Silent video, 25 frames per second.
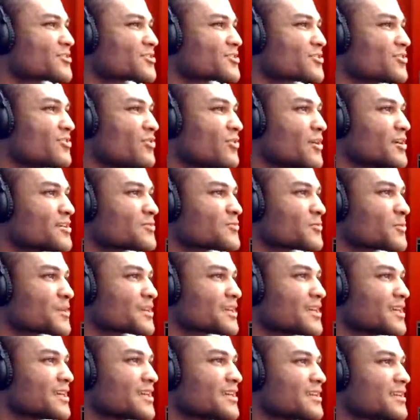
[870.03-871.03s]
look at all
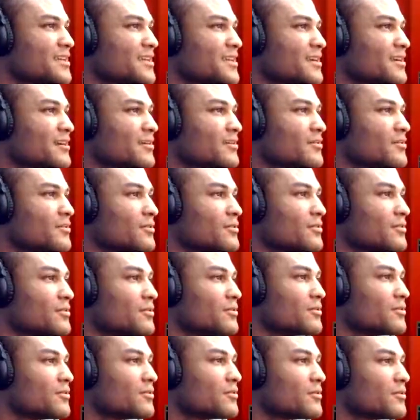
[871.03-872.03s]
those coins we're getting
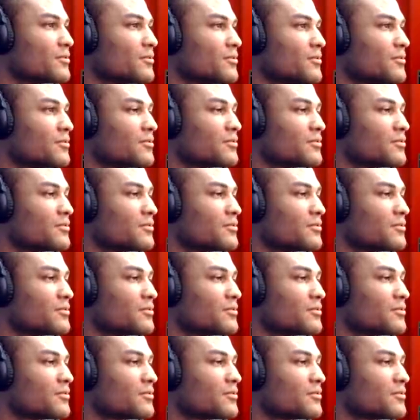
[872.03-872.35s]
here.